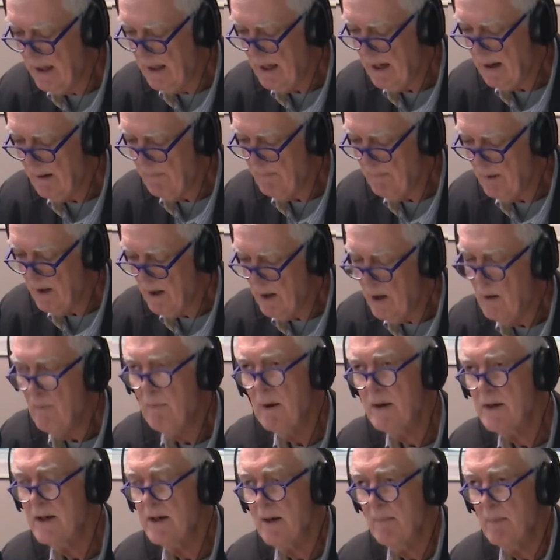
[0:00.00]

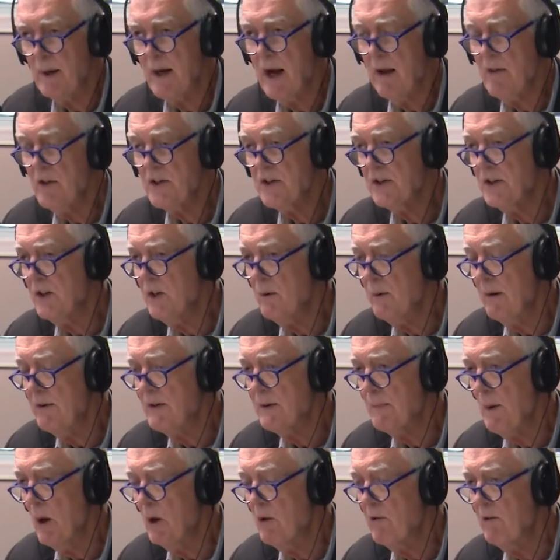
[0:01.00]
But others do. We
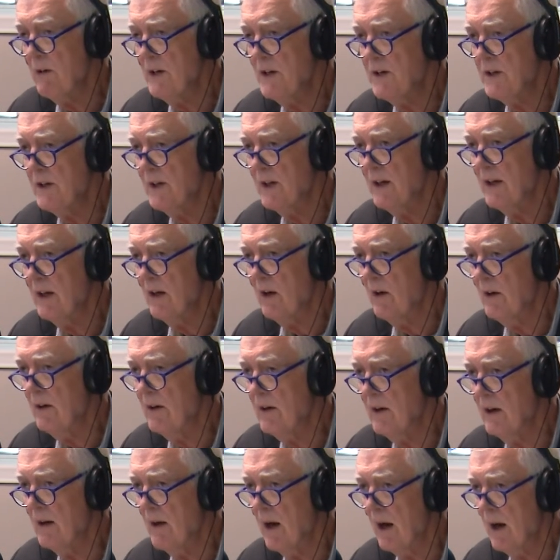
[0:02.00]
spoke recently
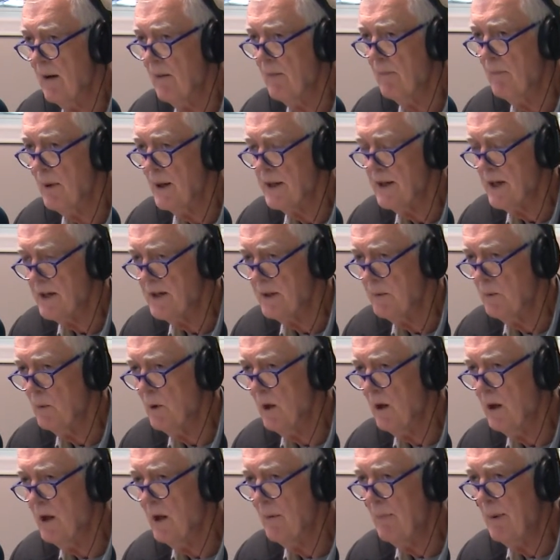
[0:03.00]
on But Does It Work?